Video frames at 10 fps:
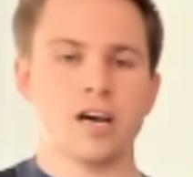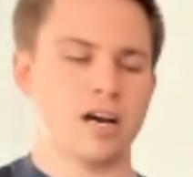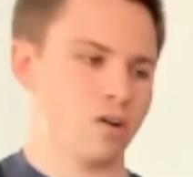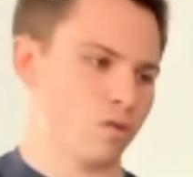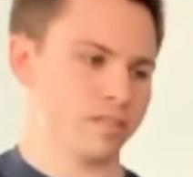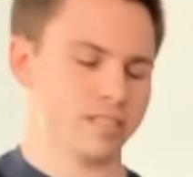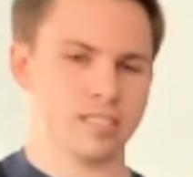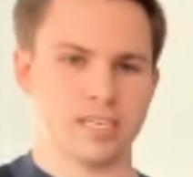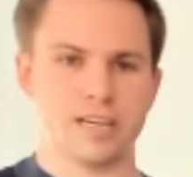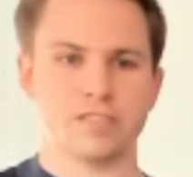or in the
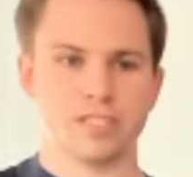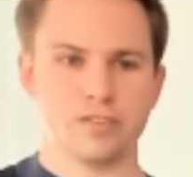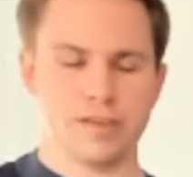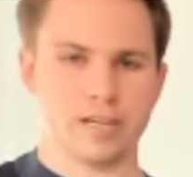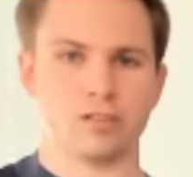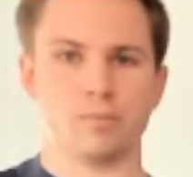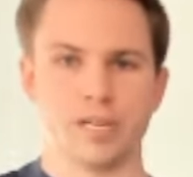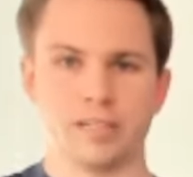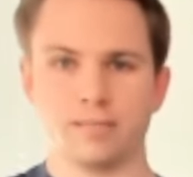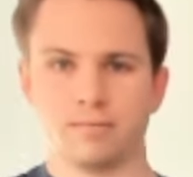sleeves until you get a little
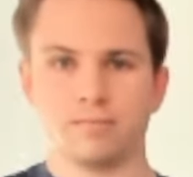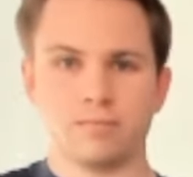bit